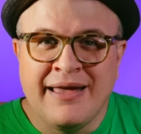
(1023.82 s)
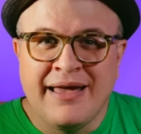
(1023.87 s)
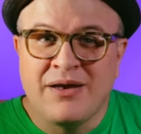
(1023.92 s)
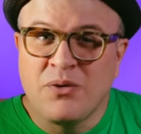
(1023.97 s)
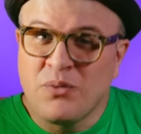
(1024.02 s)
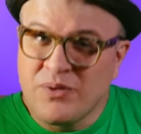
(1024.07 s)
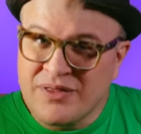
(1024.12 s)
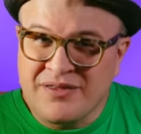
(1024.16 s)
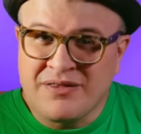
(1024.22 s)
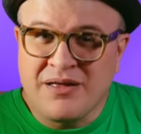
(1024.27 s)

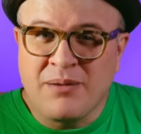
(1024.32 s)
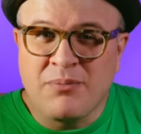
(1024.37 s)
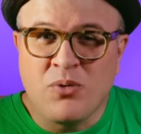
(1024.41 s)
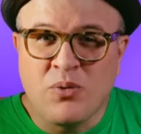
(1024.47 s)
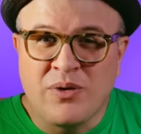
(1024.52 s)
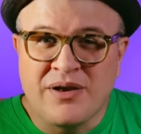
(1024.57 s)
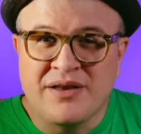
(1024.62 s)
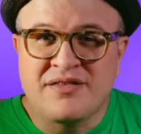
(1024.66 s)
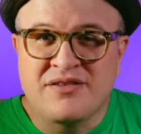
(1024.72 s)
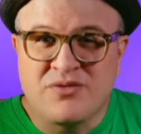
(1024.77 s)
and it went to number
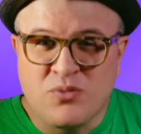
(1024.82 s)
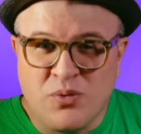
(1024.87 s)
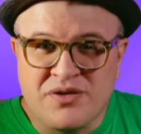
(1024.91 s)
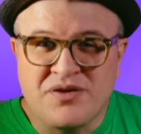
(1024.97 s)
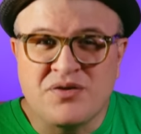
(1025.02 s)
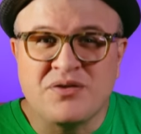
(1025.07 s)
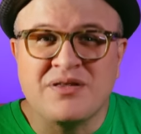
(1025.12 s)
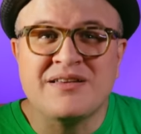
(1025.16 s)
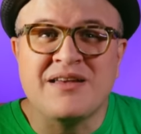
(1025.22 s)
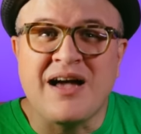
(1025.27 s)
one in
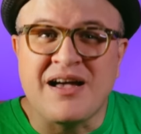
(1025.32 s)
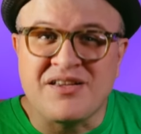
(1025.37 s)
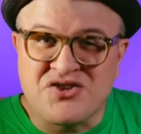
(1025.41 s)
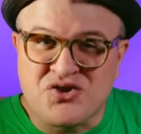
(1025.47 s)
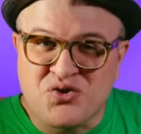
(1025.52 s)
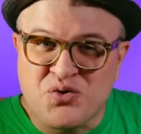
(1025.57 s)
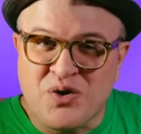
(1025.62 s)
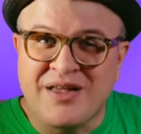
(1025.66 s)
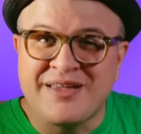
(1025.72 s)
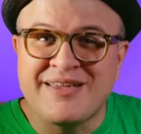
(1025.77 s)
Switzerland,
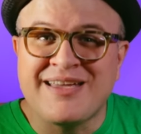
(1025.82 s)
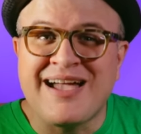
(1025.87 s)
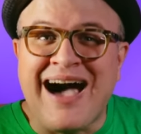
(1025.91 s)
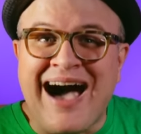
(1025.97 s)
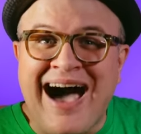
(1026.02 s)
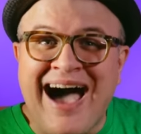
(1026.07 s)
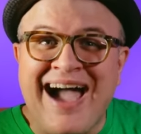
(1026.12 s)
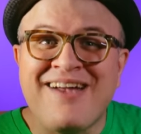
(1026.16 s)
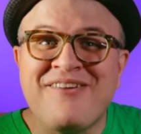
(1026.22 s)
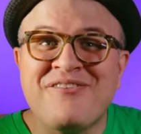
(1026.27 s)
Australia,
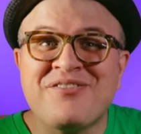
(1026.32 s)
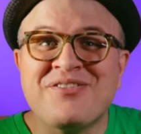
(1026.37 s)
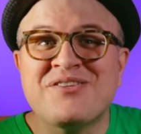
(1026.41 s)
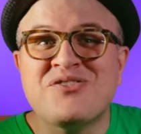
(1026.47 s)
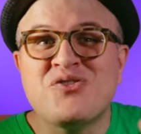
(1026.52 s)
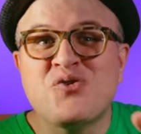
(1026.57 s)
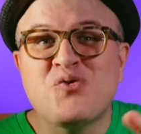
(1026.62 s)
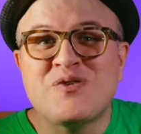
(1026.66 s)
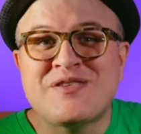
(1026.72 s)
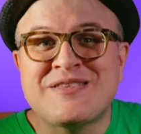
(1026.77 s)

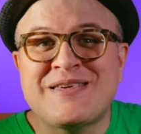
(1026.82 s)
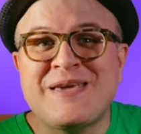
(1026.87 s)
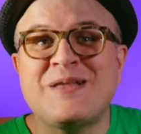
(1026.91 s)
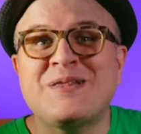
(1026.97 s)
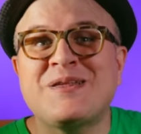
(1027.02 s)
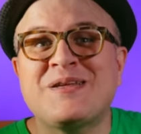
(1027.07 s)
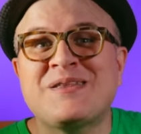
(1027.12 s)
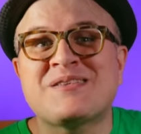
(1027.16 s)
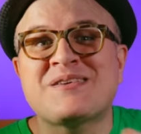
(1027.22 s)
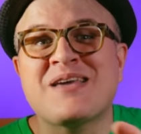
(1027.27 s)
Ireland, New
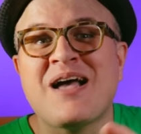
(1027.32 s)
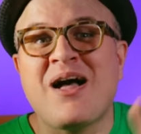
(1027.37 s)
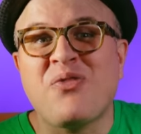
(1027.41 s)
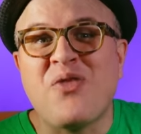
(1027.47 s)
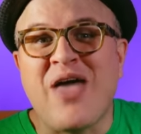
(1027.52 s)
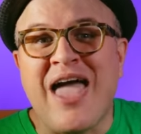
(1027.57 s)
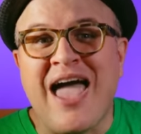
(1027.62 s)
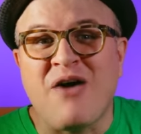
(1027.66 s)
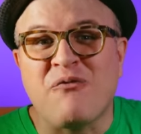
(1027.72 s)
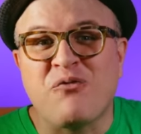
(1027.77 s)
Zealand,
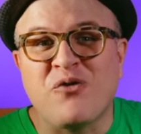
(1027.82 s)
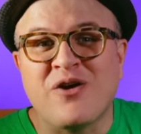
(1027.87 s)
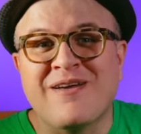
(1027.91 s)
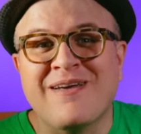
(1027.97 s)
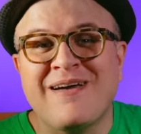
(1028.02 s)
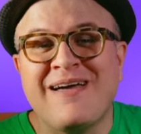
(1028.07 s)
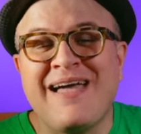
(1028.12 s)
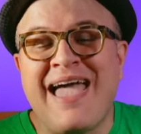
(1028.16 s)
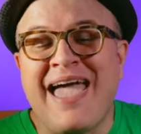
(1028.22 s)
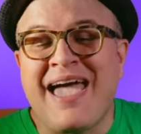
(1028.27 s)
South
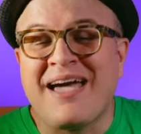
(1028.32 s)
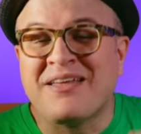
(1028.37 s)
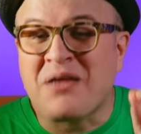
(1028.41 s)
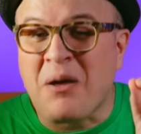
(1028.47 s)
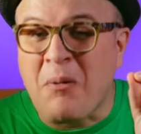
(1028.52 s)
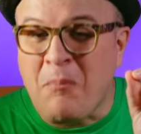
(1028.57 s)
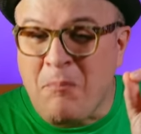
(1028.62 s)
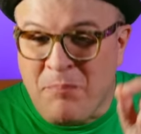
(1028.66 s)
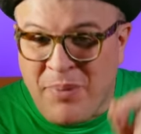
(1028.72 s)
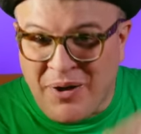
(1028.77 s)
Africa,
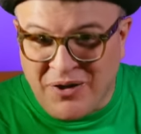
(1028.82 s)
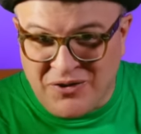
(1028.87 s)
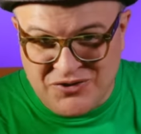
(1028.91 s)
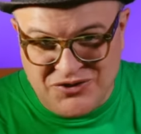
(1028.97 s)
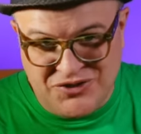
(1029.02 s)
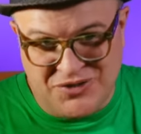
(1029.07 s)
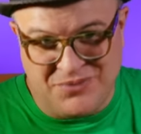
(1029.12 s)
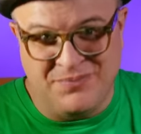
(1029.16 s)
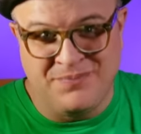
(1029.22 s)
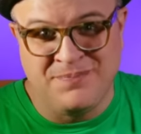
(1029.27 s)
and
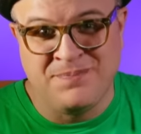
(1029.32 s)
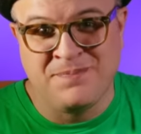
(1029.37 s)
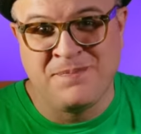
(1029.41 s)
Belgium.